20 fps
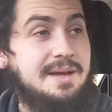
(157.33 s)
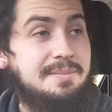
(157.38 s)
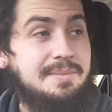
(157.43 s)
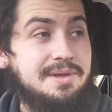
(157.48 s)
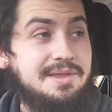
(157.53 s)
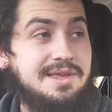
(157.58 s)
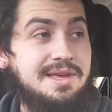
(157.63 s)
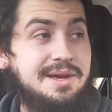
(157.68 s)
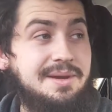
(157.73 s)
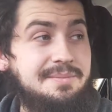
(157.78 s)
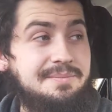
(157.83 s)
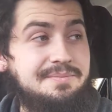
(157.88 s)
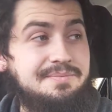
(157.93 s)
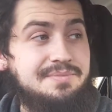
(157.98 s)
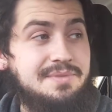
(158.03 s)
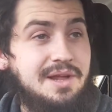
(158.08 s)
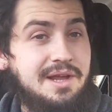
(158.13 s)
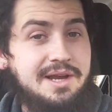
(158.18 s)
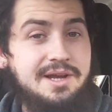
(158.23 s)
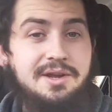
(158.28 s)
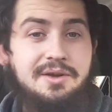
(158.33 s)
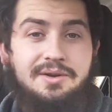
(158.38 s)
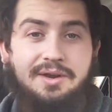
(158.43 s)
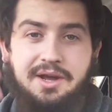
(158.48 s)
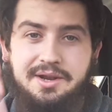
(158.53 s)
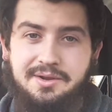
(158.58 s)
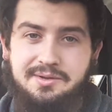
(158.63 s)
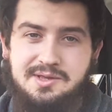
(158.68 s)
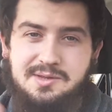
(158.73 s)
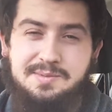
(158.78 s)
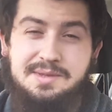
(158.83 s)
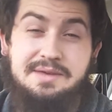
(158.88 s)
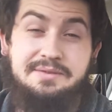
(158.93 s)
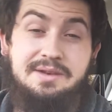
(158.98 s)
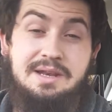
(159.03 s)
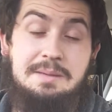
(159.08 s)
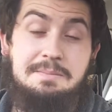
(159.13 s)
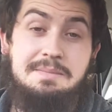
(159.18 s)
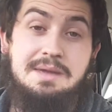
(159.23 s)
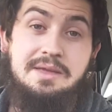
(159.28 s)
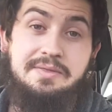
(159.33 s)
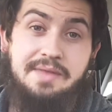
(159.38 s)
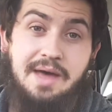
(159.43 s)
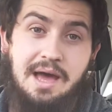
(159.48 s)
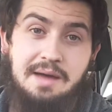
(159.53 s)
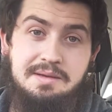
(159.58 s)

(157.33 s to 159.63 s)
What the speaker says: But like I don't specifically mean that.